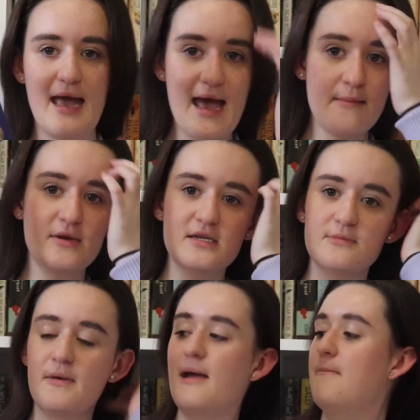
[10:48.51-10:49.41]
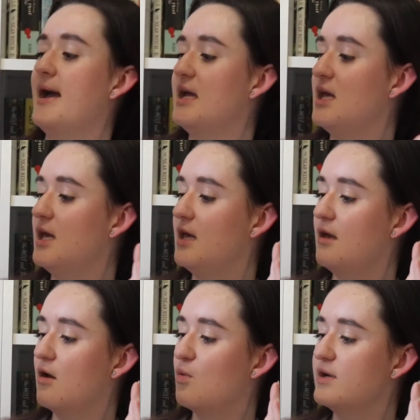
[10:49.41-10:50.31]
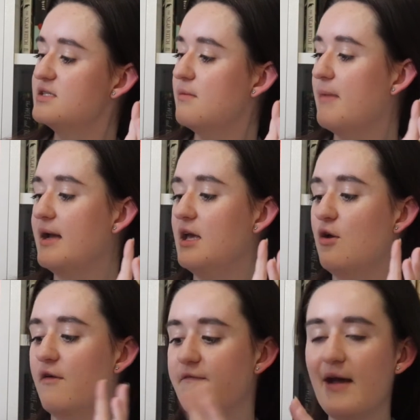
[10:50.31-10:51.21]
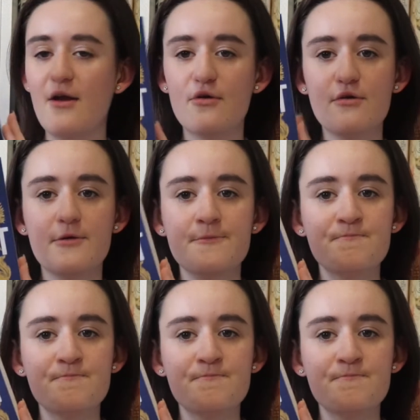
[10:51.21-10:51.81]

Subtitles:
Hamnet by Maggie O'Farrell.